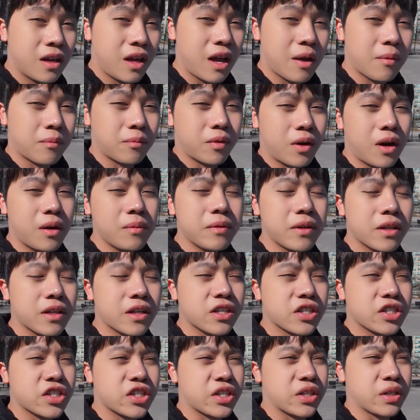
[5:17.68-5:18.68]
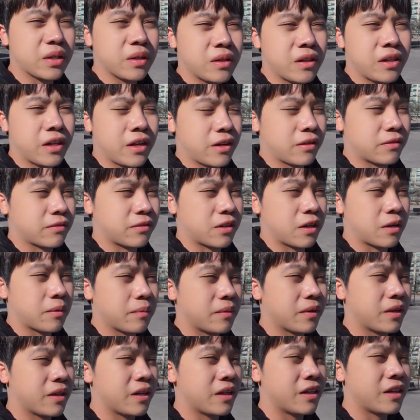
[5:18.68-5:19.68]
I'm probably gonna chill here for a
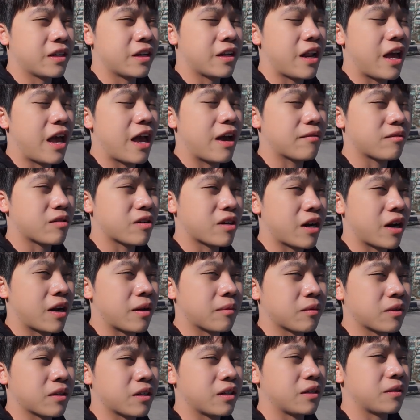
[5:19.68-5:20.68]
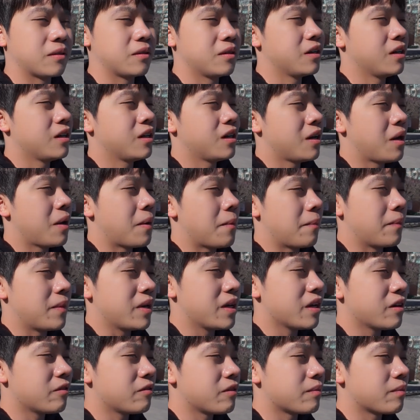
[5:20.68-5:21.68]
bit and then after I'm gonna
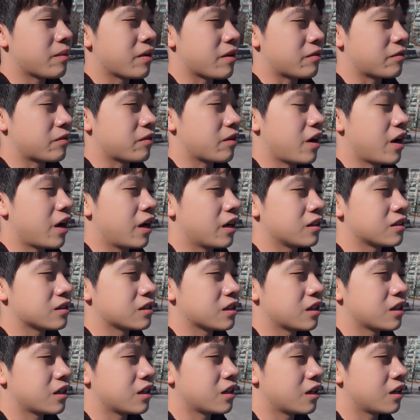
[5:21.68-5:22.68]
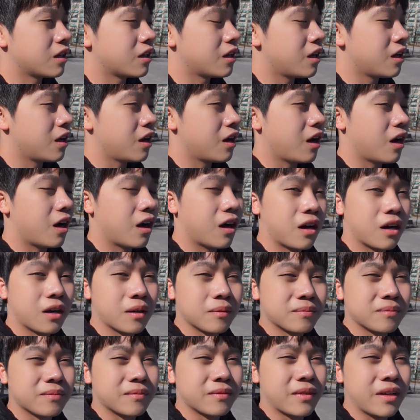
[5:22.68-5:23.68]
meet up with my friend
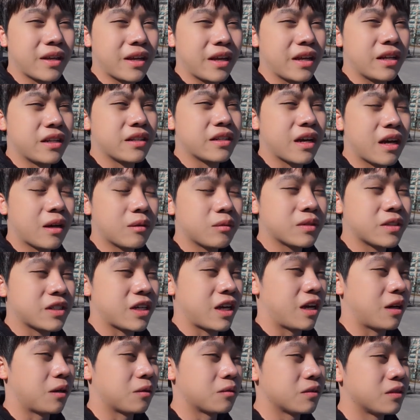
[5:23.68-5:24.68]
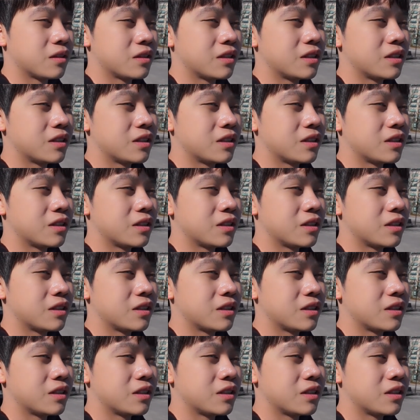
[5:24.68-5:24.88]
um, in downtown.